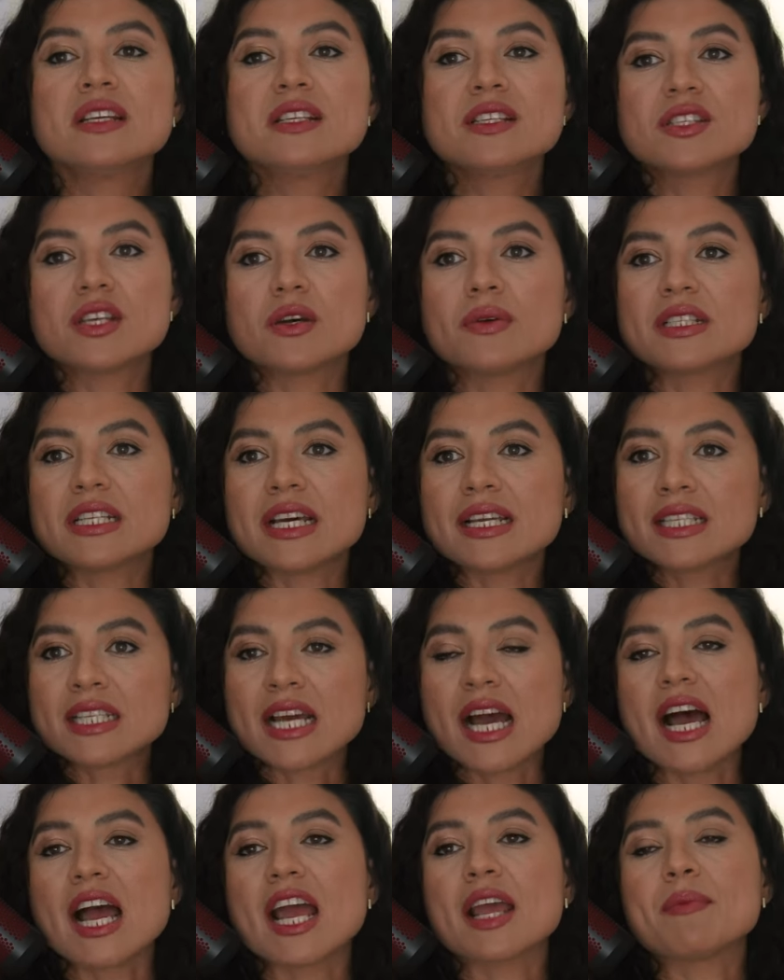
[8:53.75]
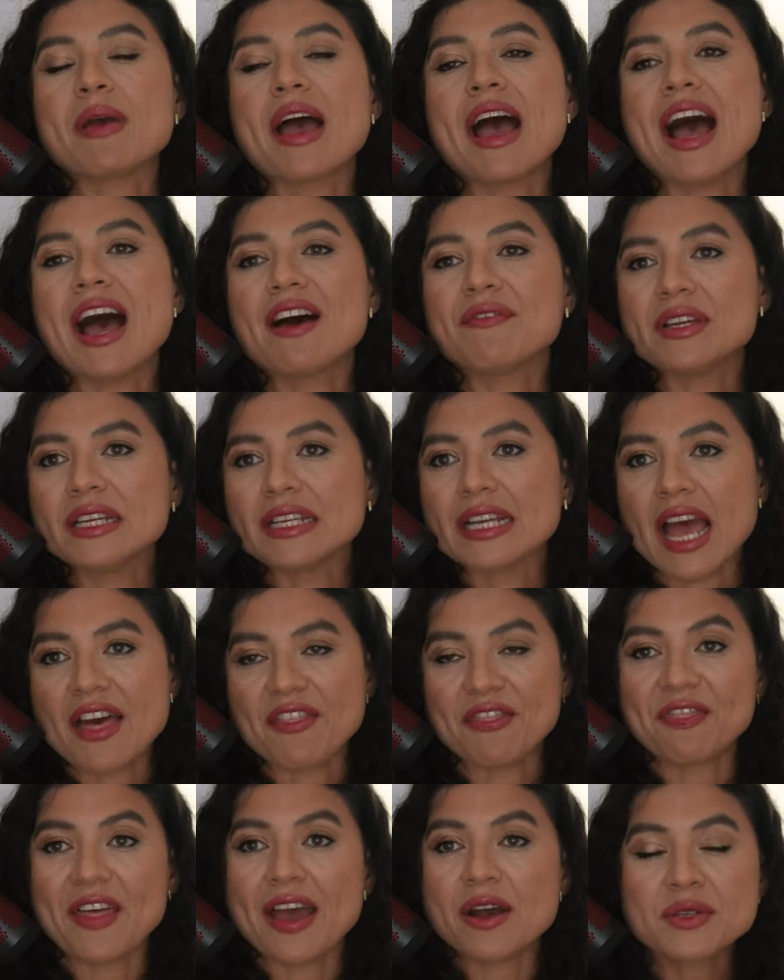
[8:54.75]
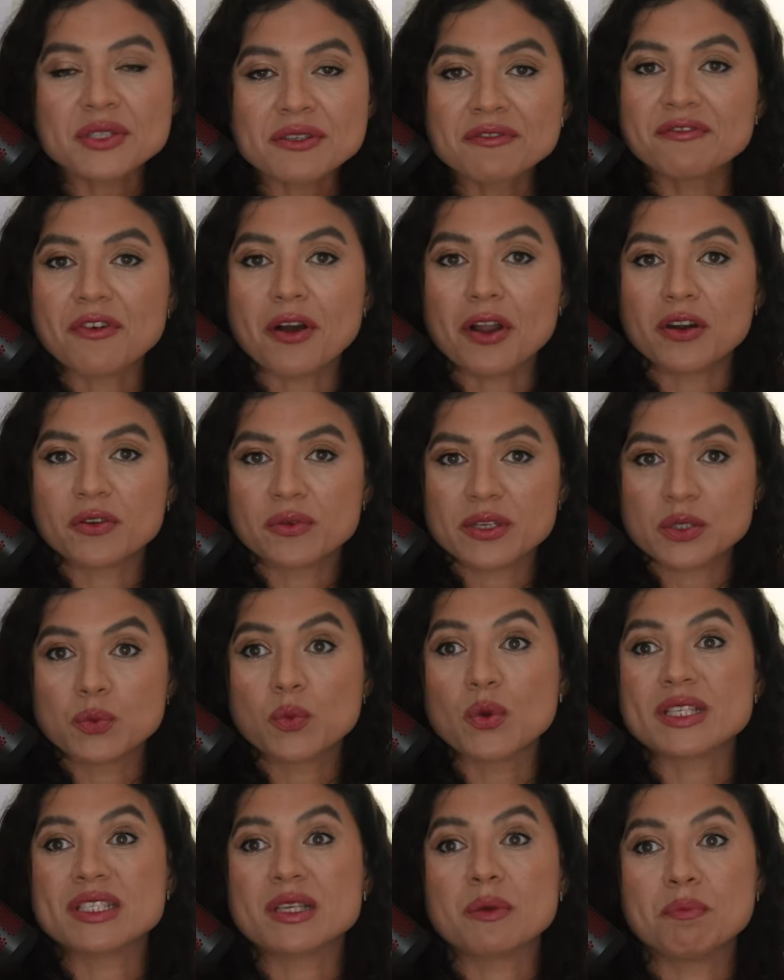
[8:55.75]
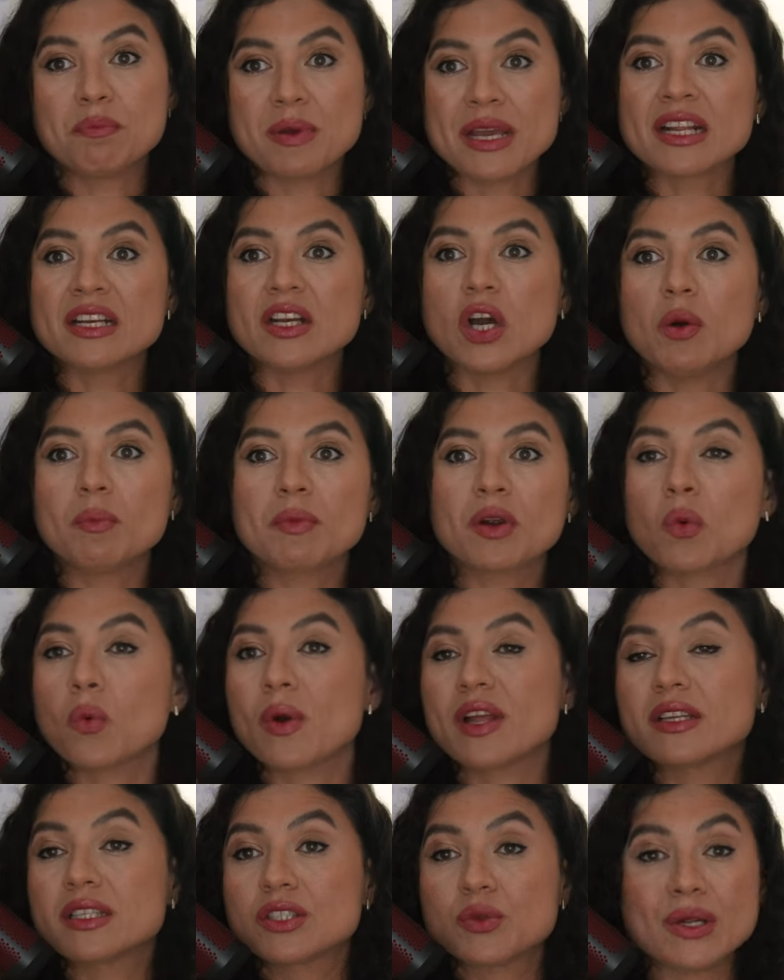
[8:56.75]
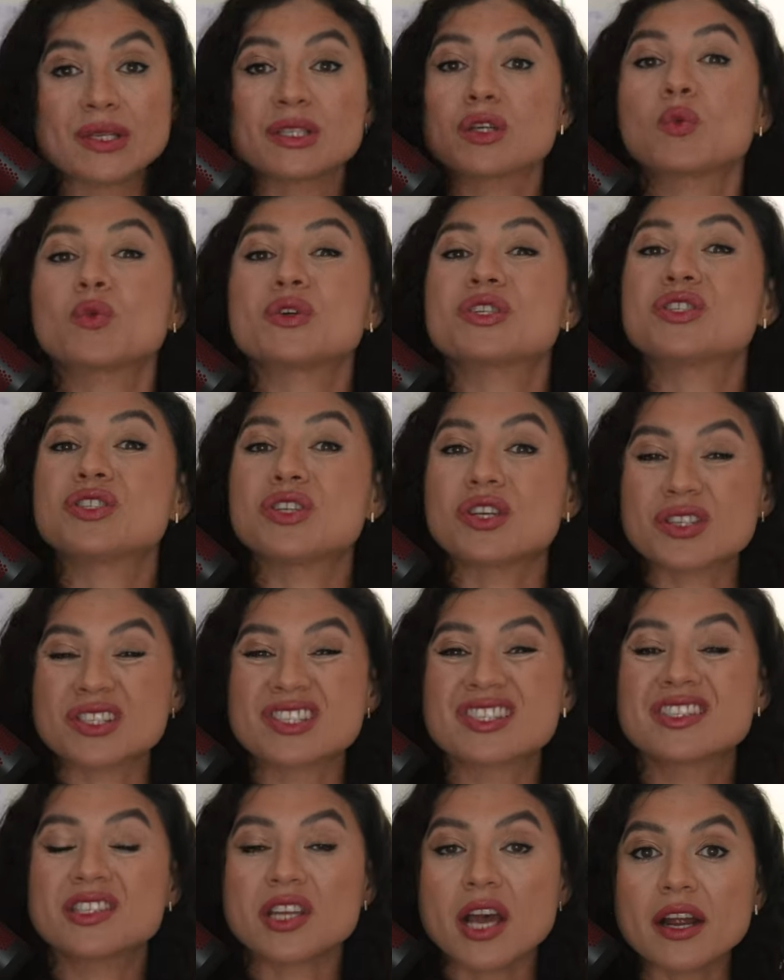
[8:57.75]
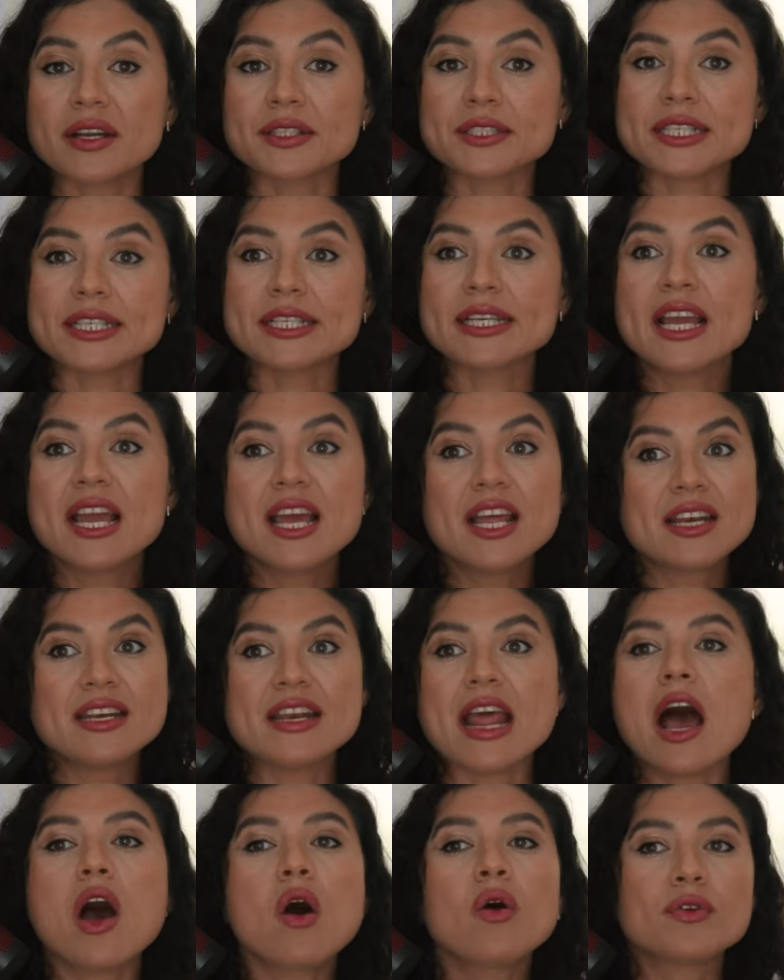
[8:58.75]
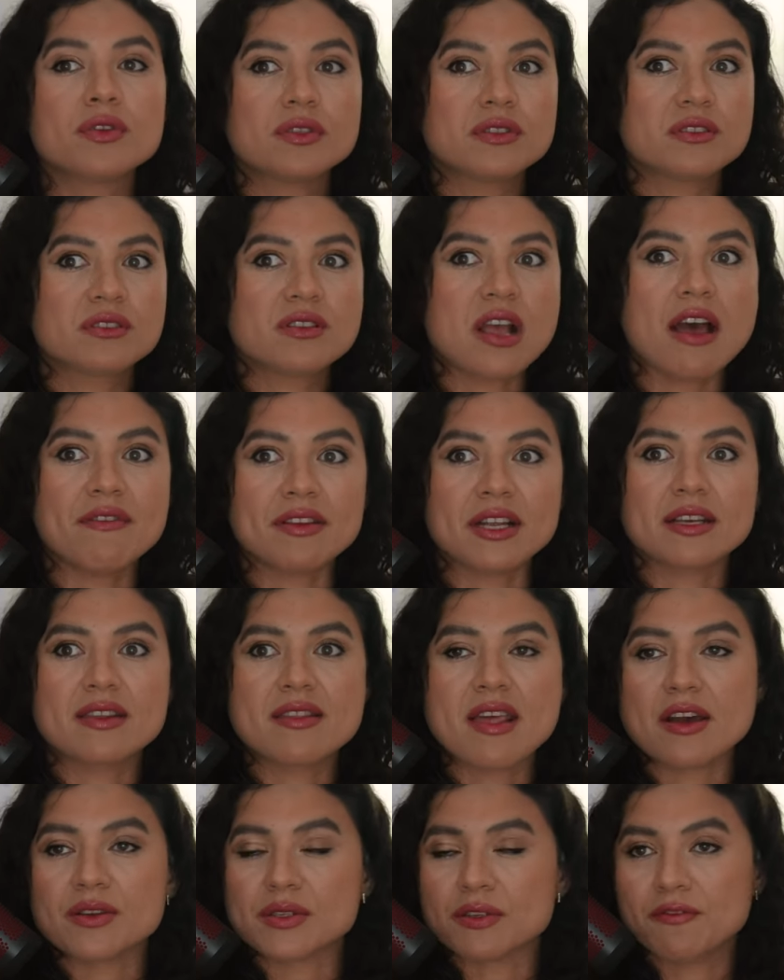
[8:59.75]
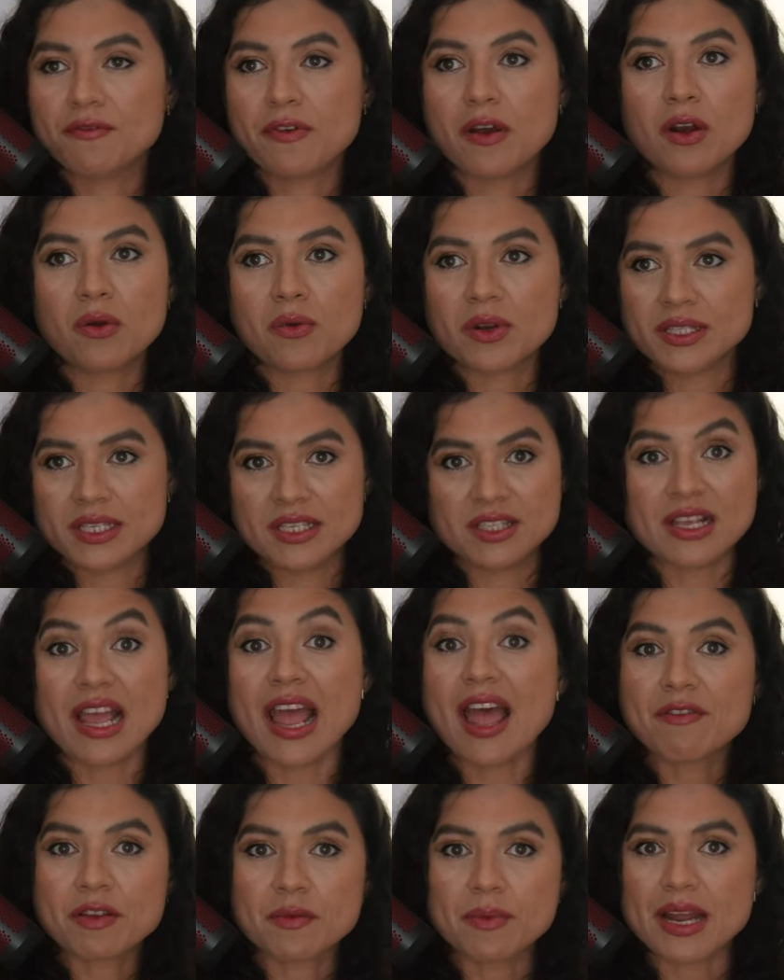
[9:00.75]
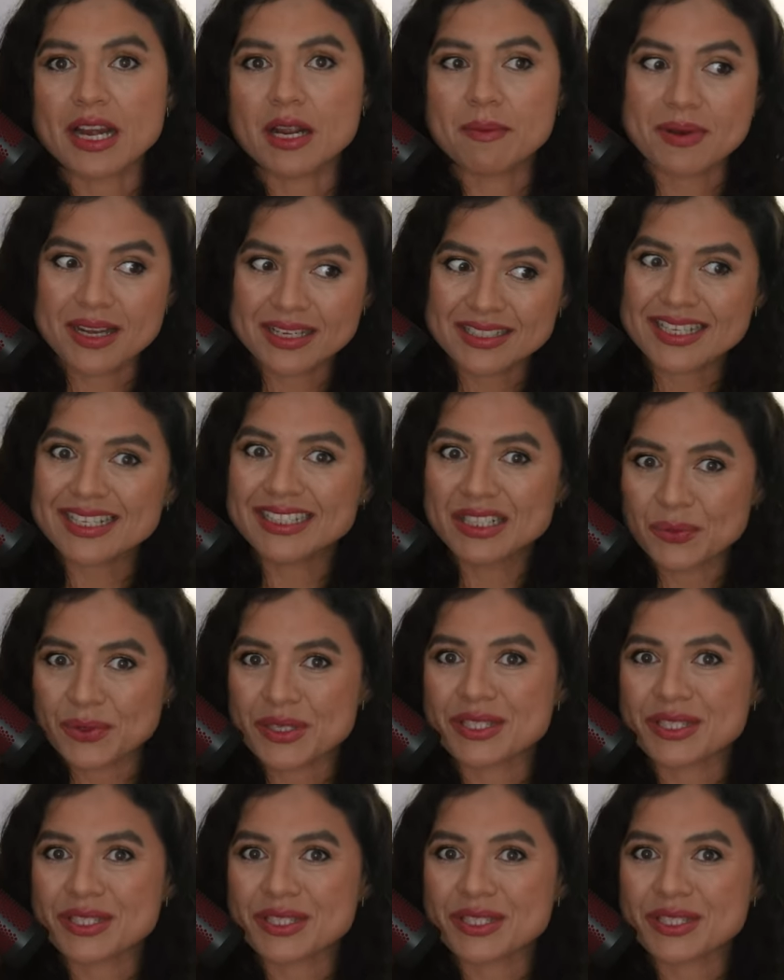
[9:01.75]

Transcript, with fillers: So at that time, having 1,000 followers was a big number when Twitter was just starting. Now having 1,000 followers is everybody. Back then it